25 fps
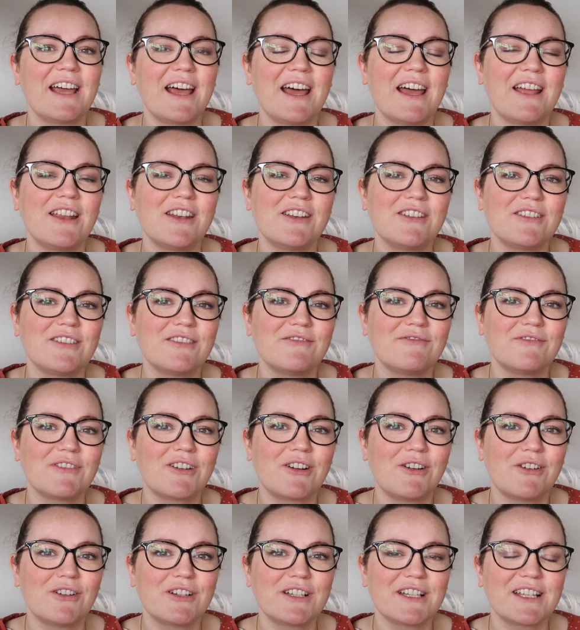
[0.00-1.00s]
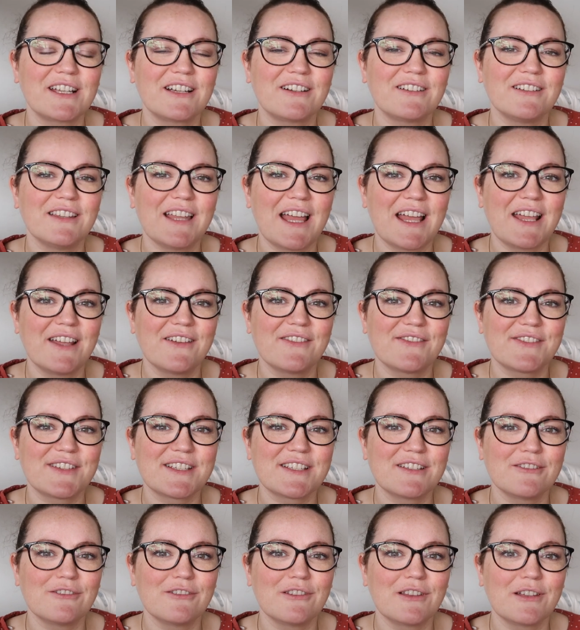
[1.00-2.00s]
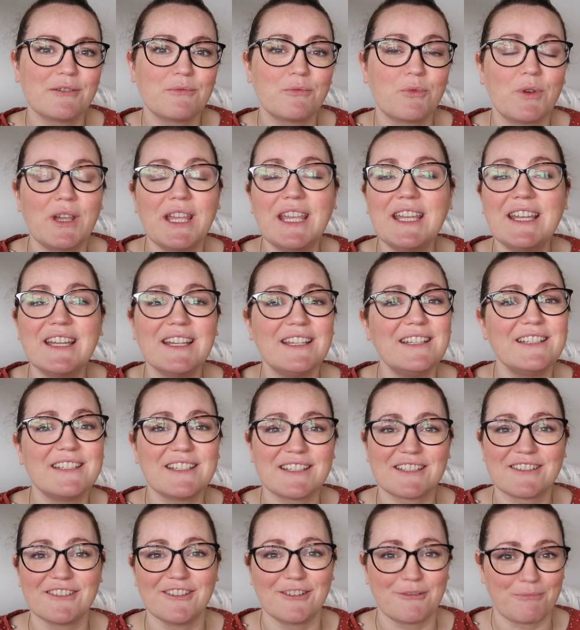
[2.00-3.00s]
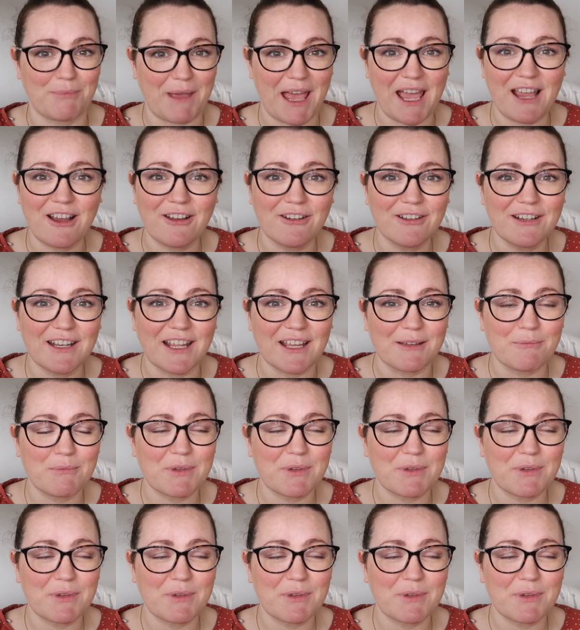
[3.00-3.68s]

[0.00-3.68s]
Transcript: and recording our life so that we can just look back on it